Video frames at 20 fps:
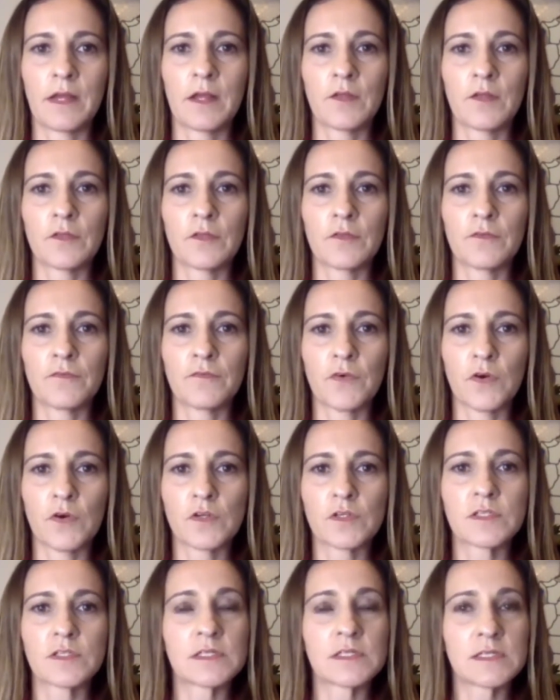The
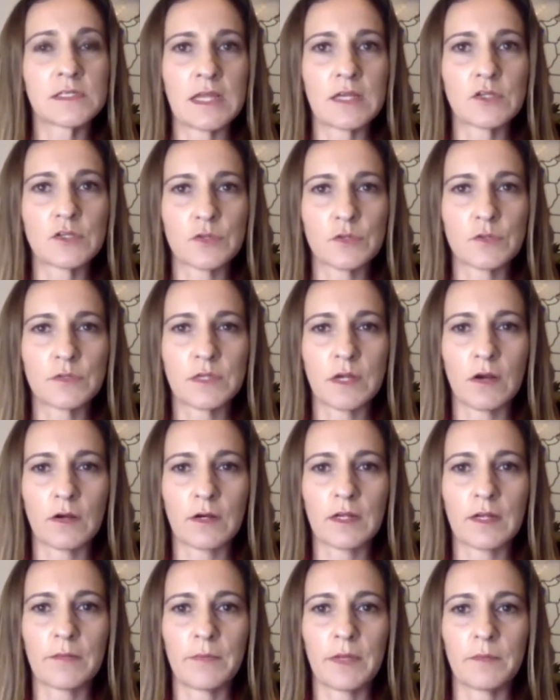first to stay true to our
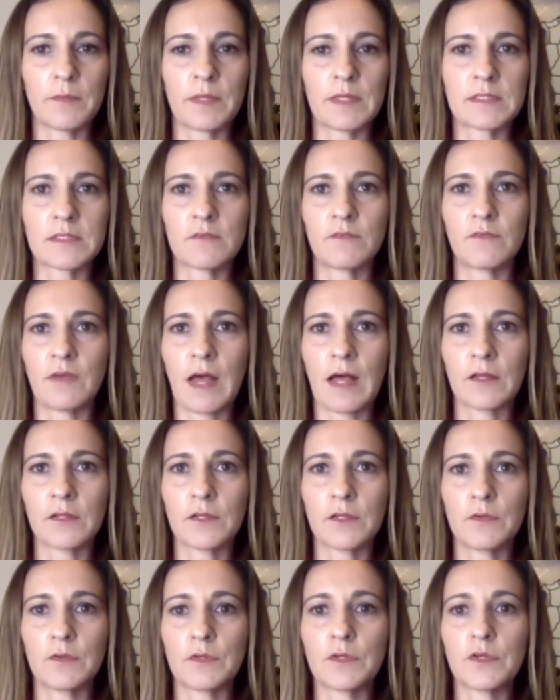commitment to
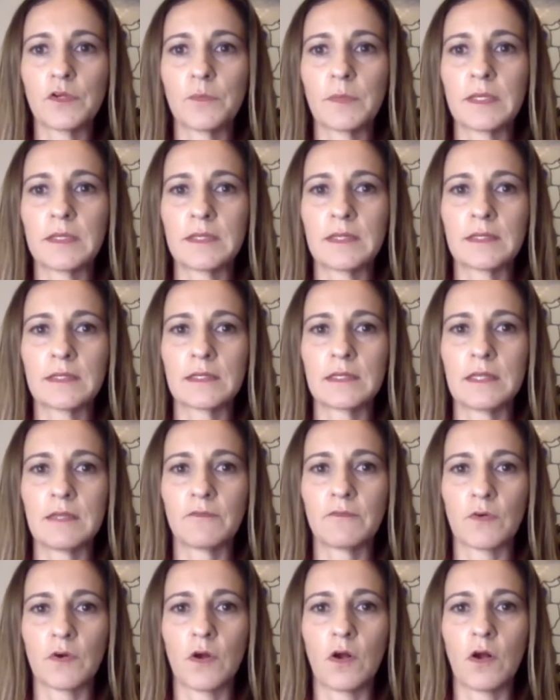value human dignity
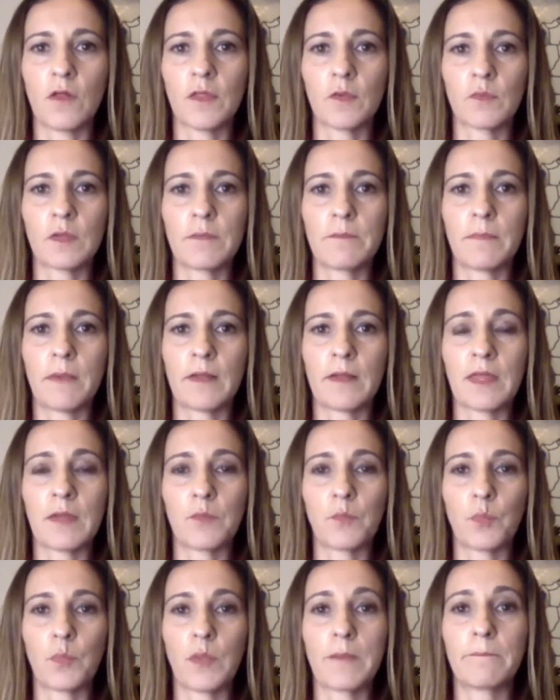for all,
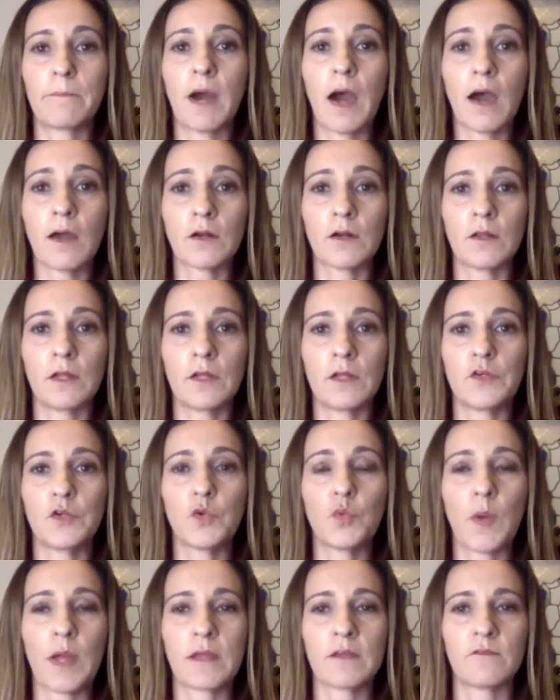and model a new
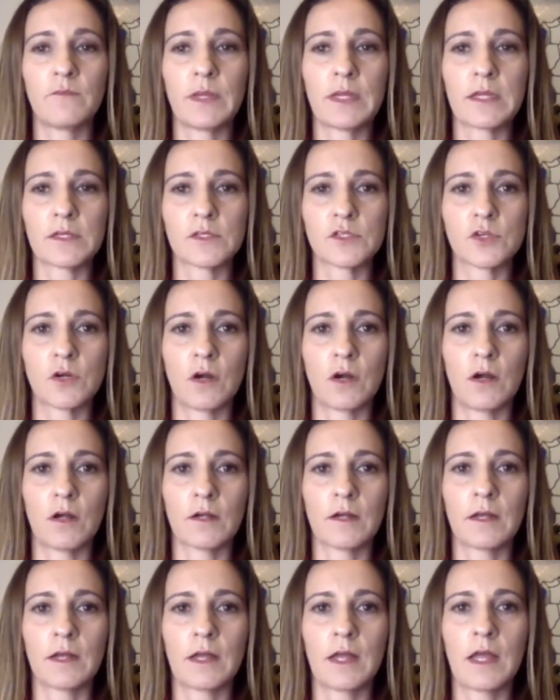way of being strong,
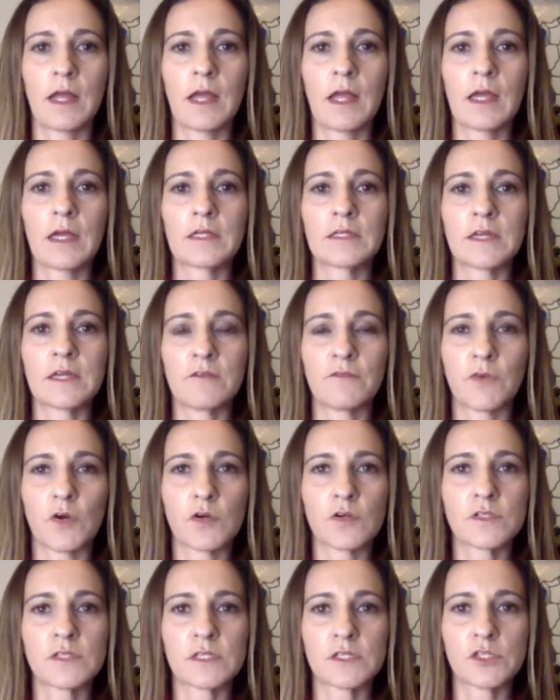
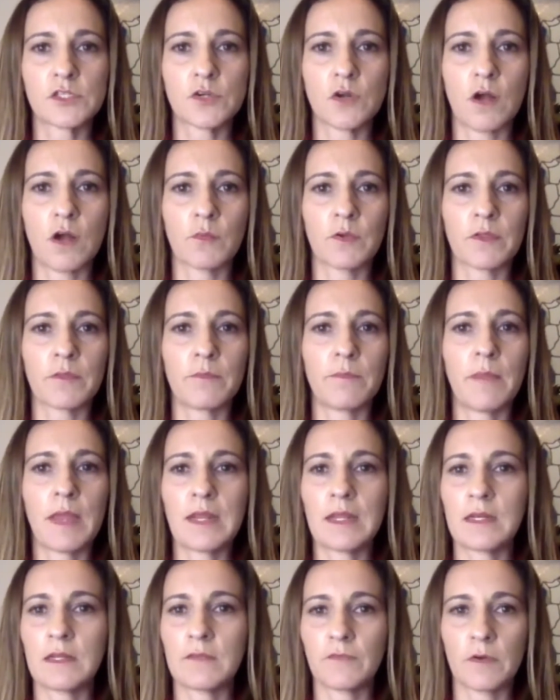diverse and strong with
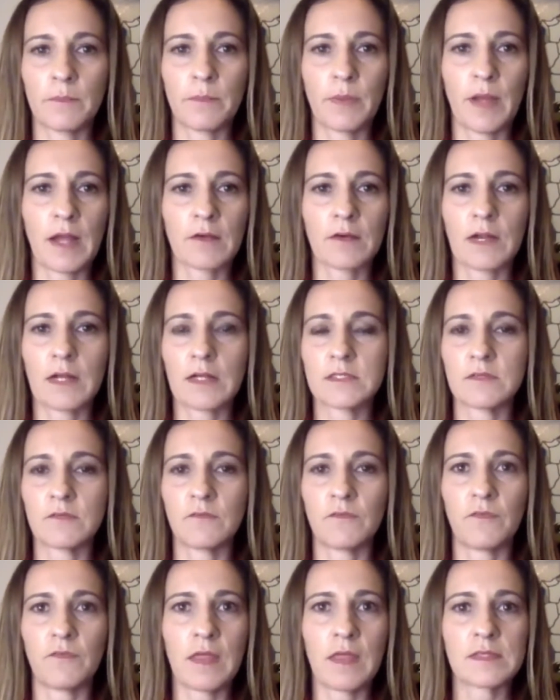many different backgrounds and
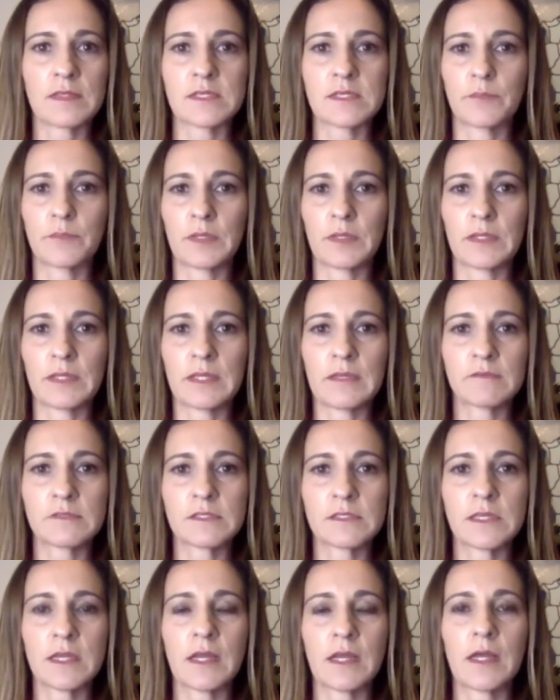faiths and
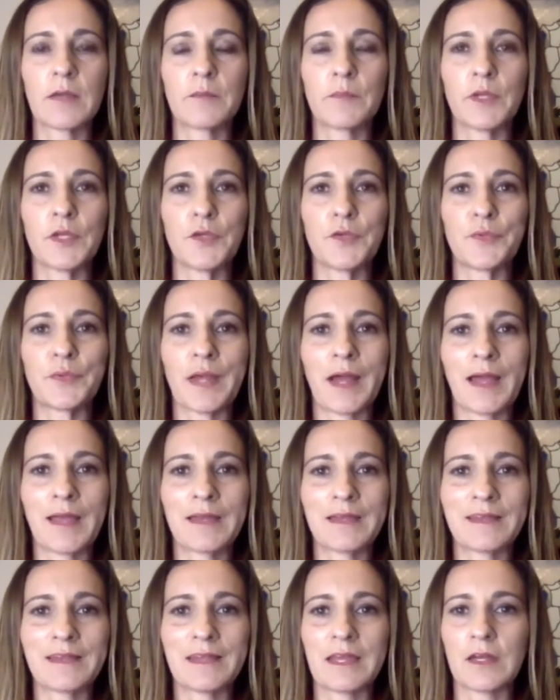beliefs, but
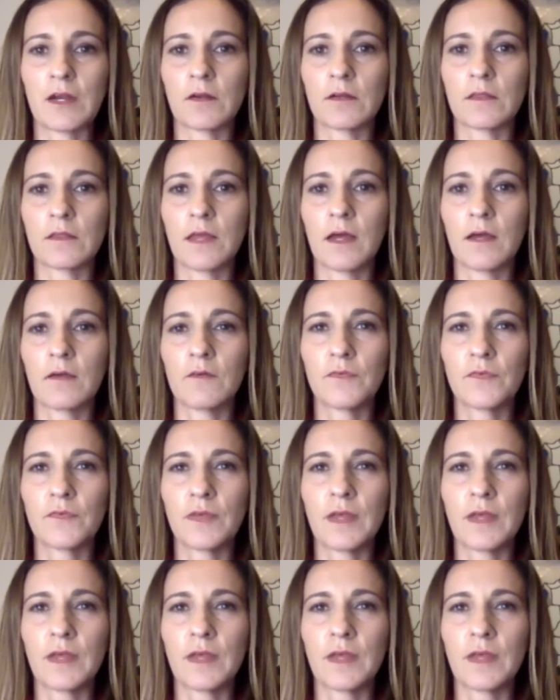united in our love